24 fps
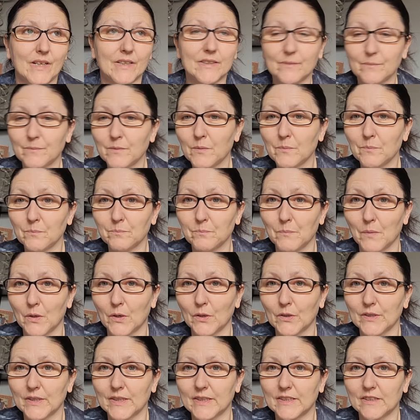I'm not
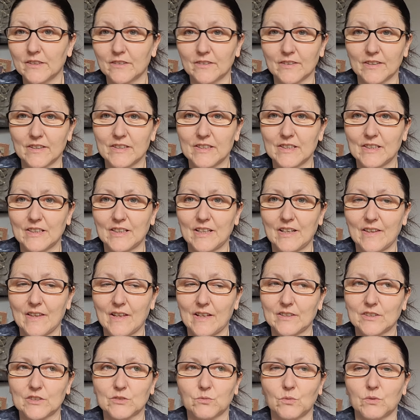mourning or anything like that.
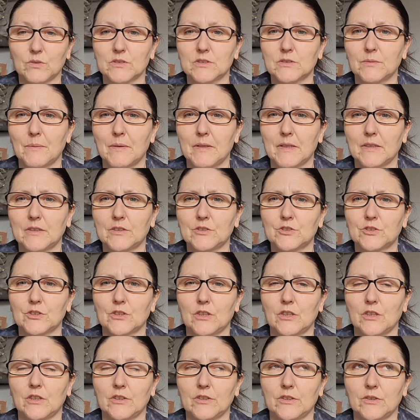I just want to make
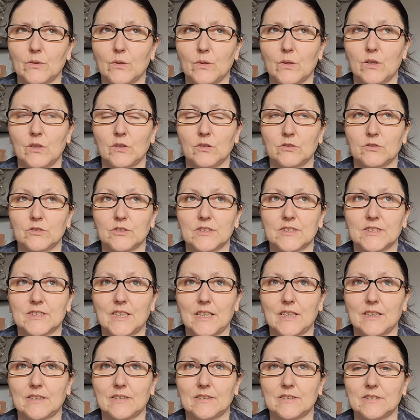sure you all
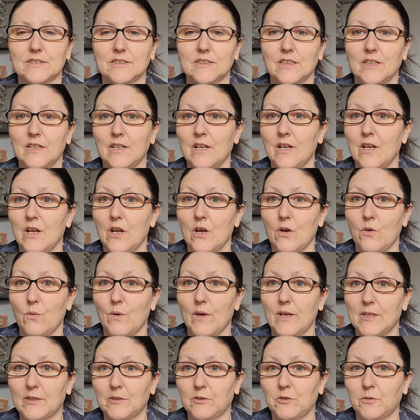understand
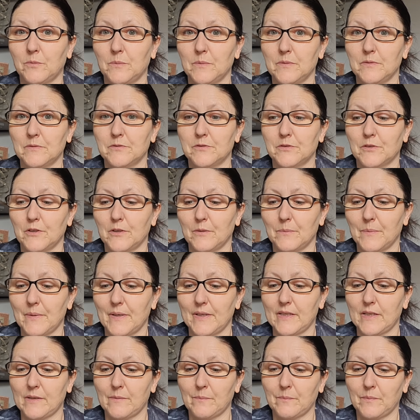where I'm coming from.
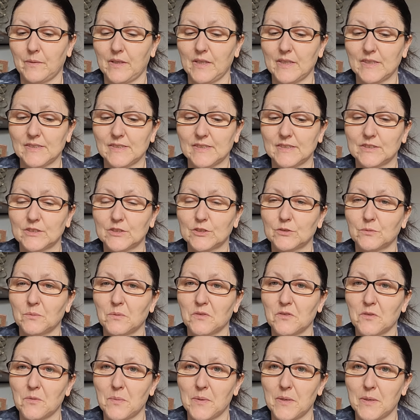And I'm guessing some
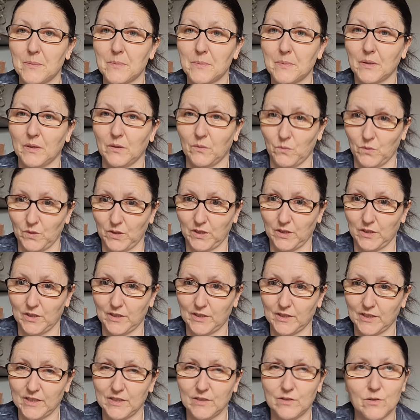other people will
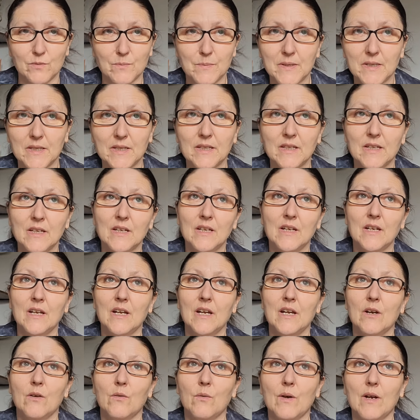agree with me,
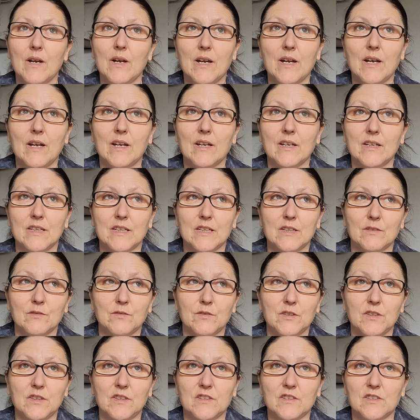where
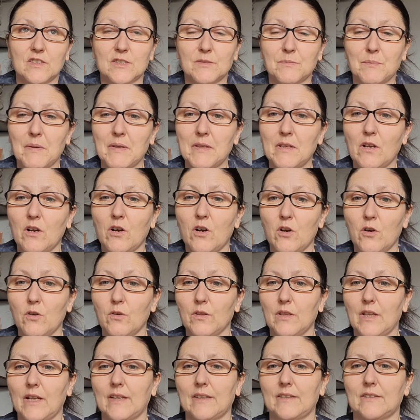you spent
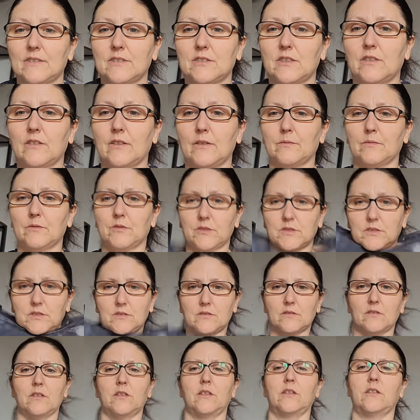all, like, sorry, I'm just,